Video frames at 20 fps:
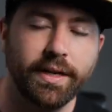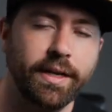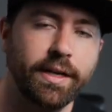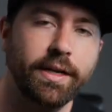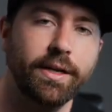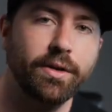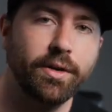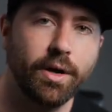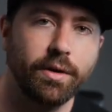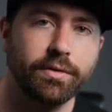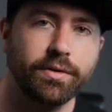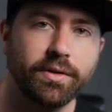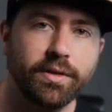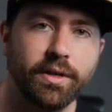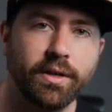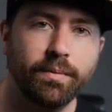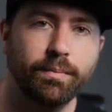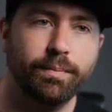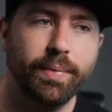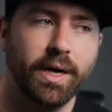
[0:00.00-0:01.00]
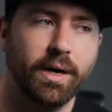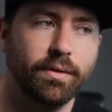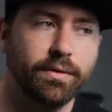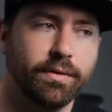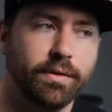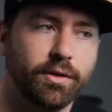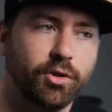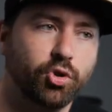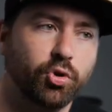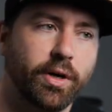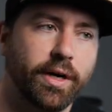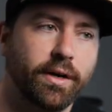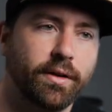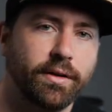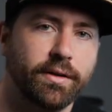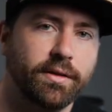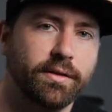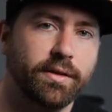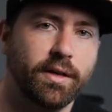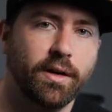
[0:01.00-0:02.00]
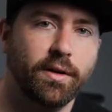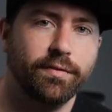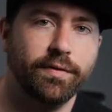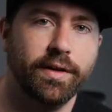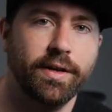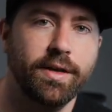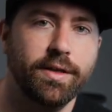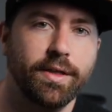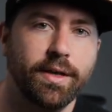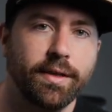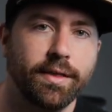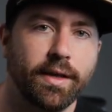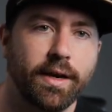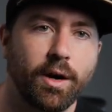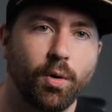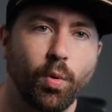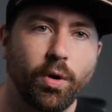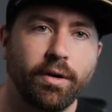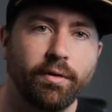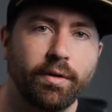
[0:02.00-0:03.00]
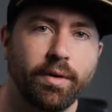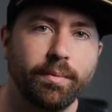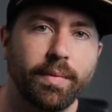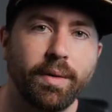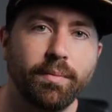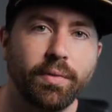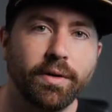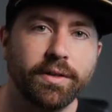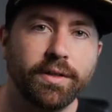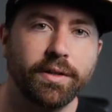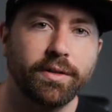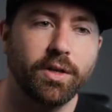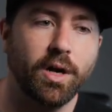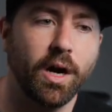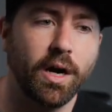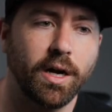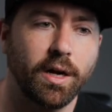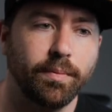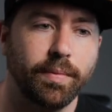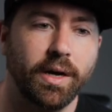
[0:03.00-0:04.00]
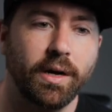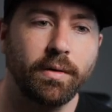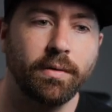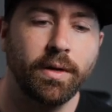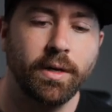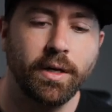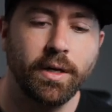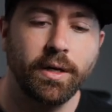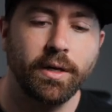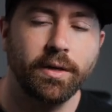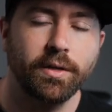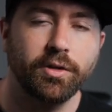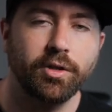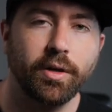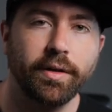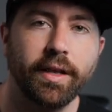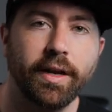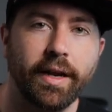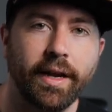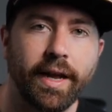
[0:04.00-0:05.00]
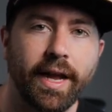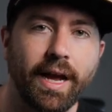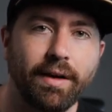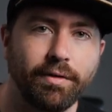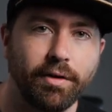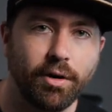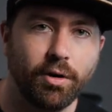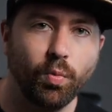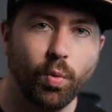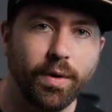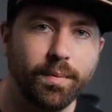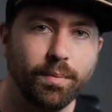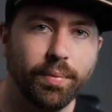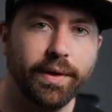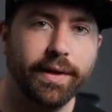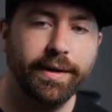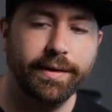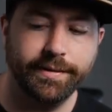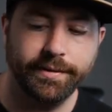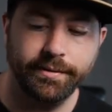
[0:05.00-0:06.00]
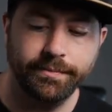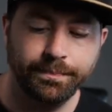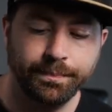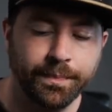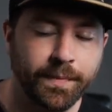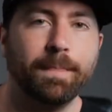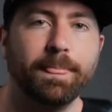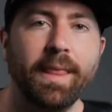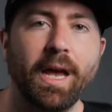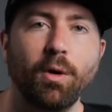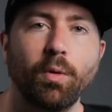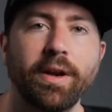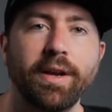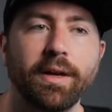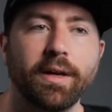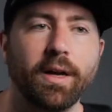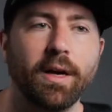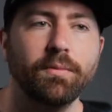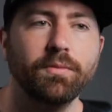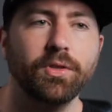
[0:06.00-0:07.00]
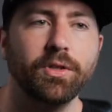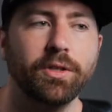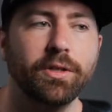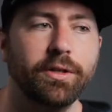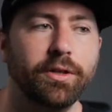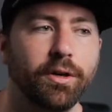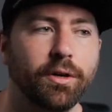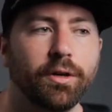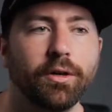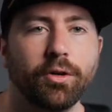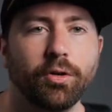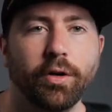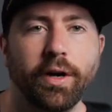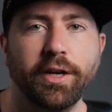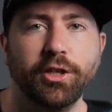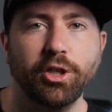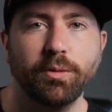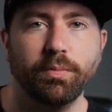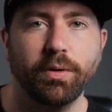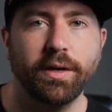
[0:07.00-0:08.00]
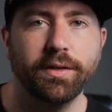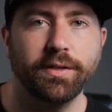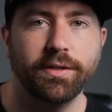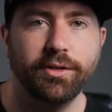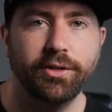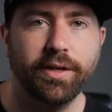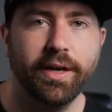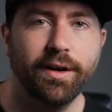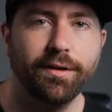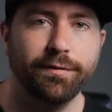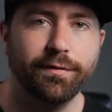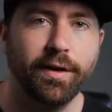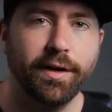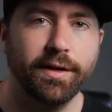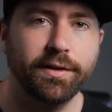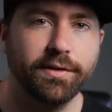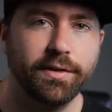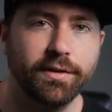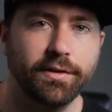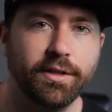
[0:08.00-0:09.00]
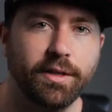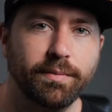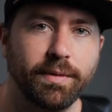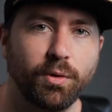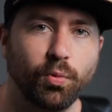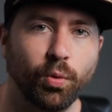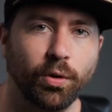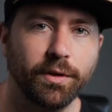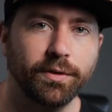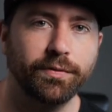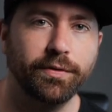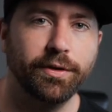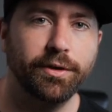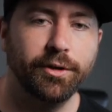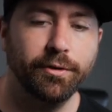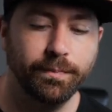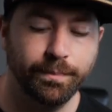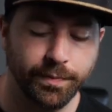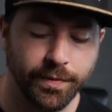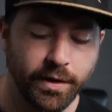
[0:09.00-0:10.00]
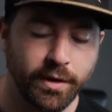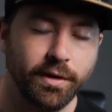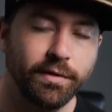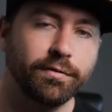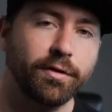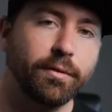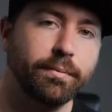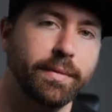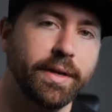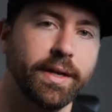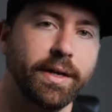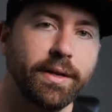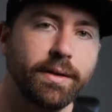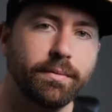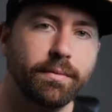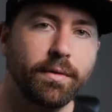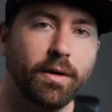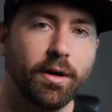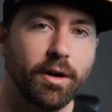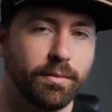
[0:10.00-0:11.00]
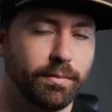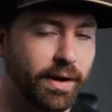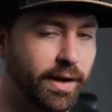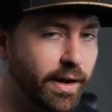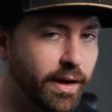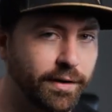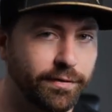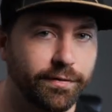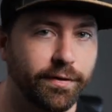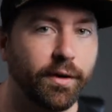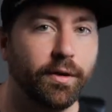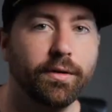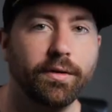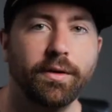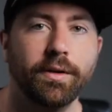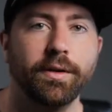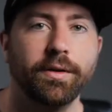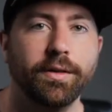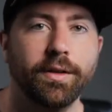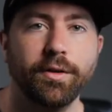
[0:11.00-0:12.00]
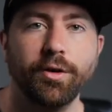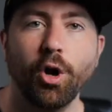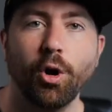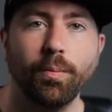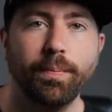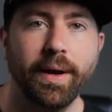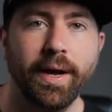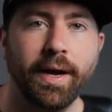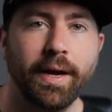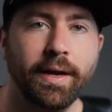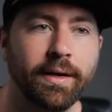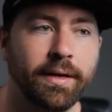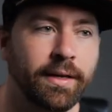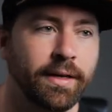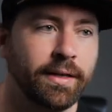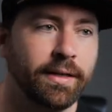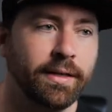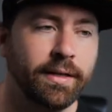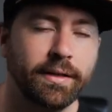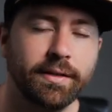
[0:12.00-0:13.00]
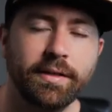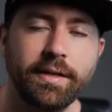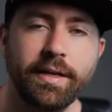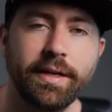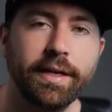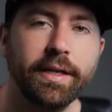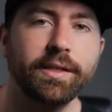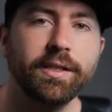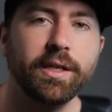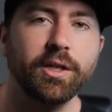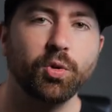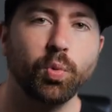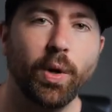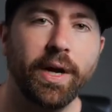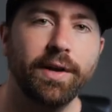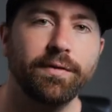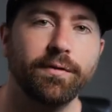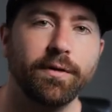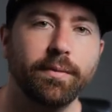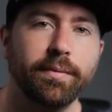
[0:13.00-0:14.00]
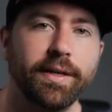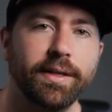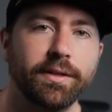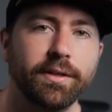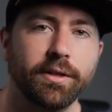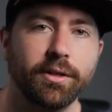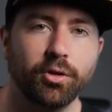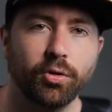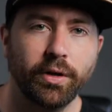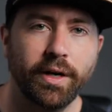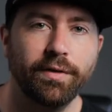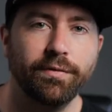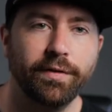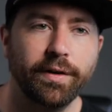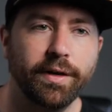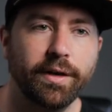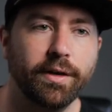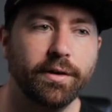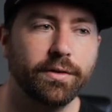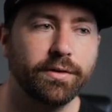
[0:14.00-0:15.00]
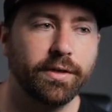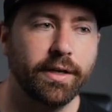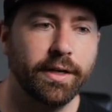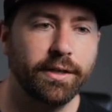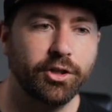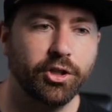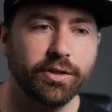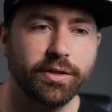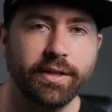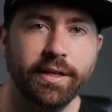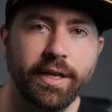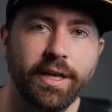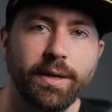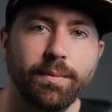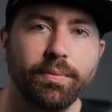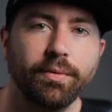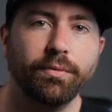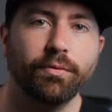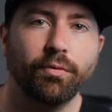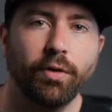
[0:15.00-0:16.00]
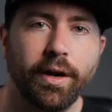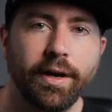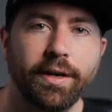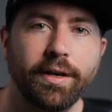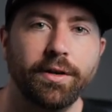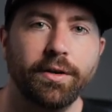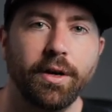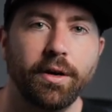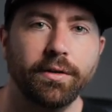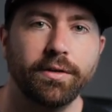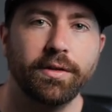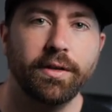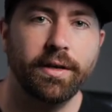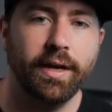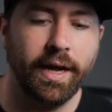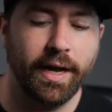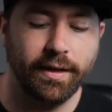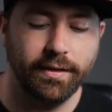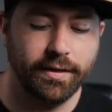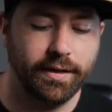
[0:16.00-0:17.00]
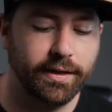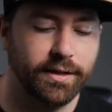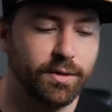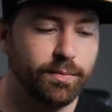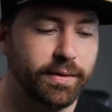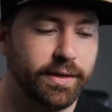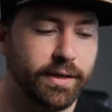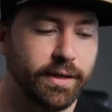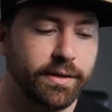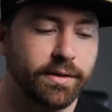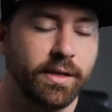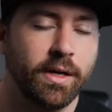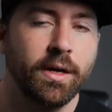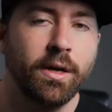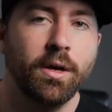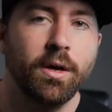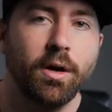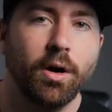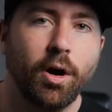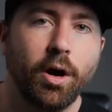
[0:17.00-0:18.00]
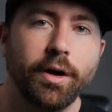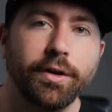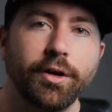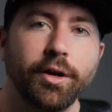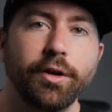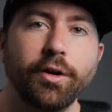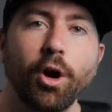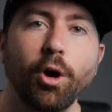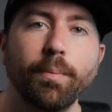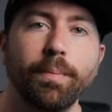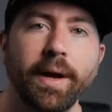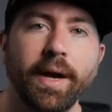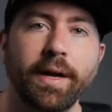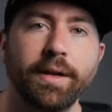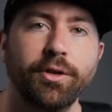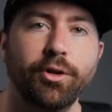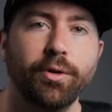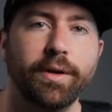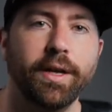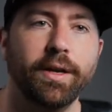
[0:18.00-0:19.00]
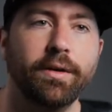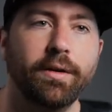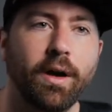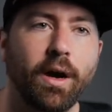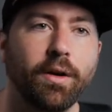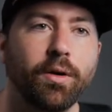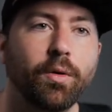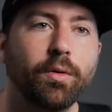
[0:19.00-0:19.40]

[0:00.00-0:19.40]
any notes about the trail itself, anything that I want to remember to talk about so that I have it all in one place. Now, when it comes to your creation process, you got to find a system that works for you. For me, on my iPhone, the notepad, It's the easiest way for me to create videos and just keep writing notes and add things, because on your notepad you can not